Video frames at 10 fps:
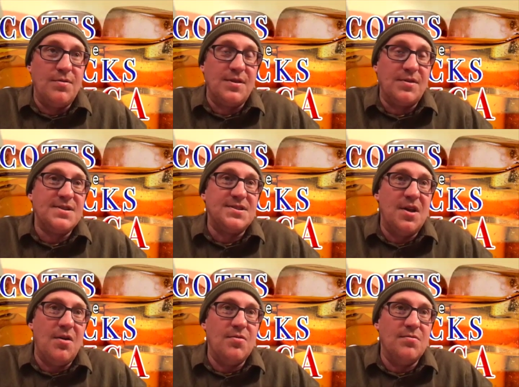is
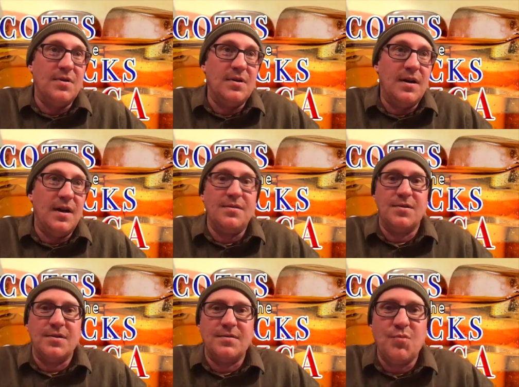no
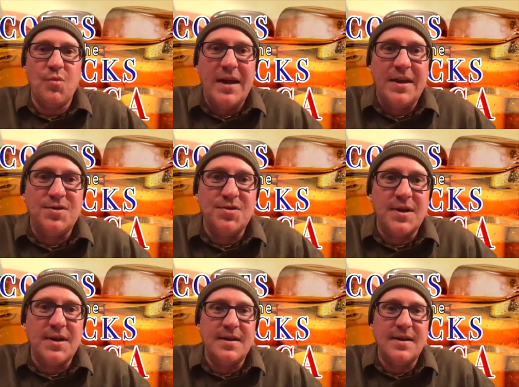other way to do
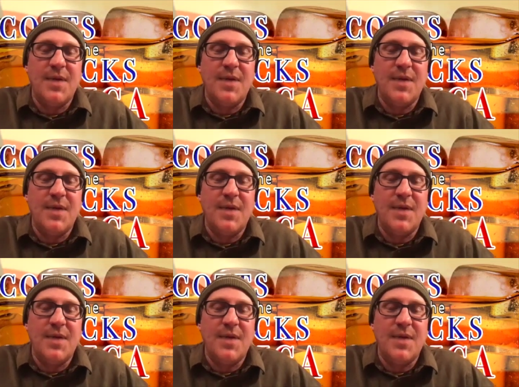it, in my